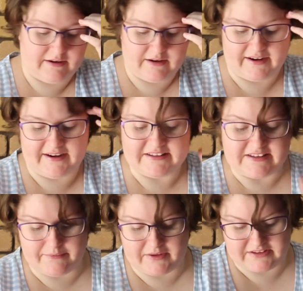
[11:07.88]
I need
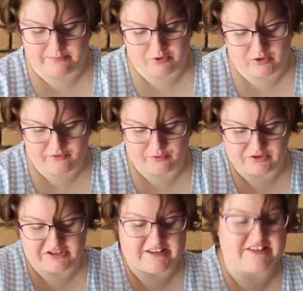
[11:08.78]
something to pull off all
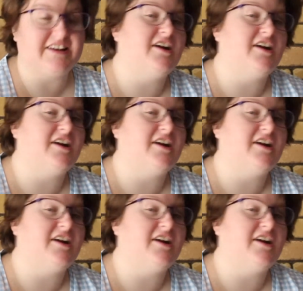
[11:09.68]
the dead skin.